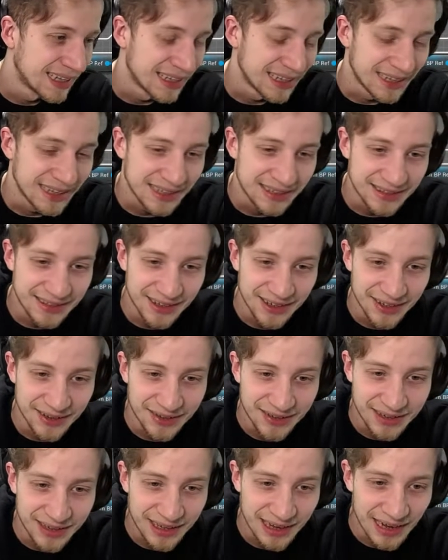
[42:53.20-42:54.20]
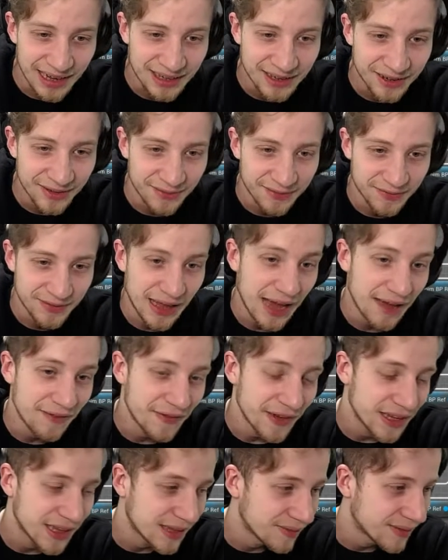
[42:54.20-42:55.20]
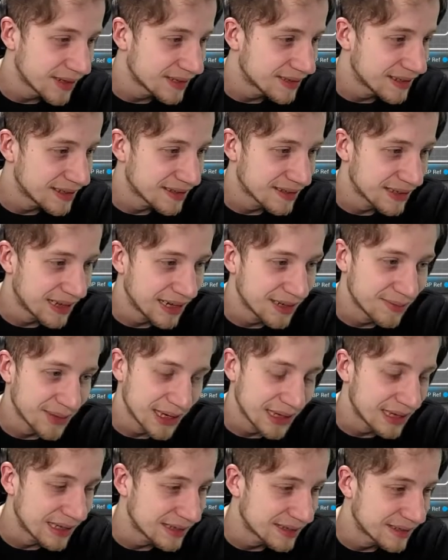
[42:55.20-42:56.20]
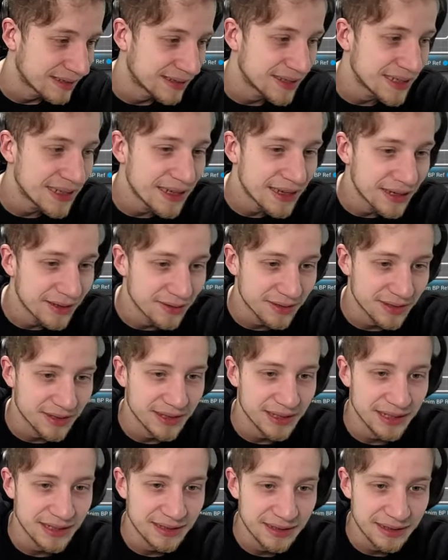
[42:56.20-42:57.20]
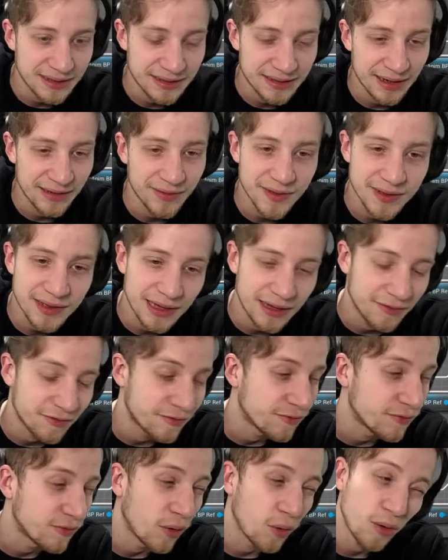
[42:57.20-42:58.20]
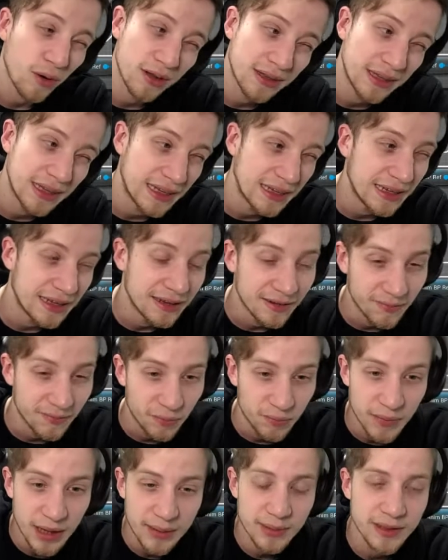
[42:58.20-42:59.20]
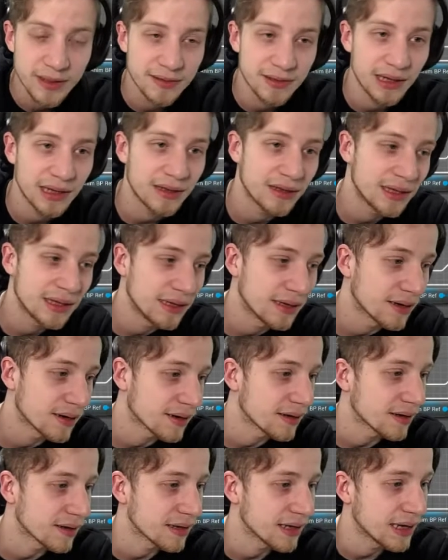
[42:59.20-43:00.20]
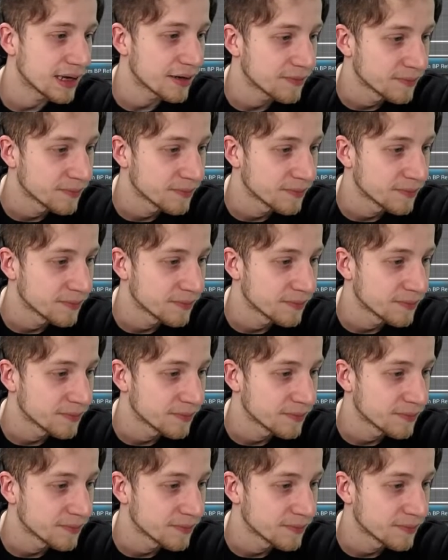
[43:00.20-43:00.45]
So kind of effectively since 9, but I guess seriously since I was like 14, maybe slightly earlier.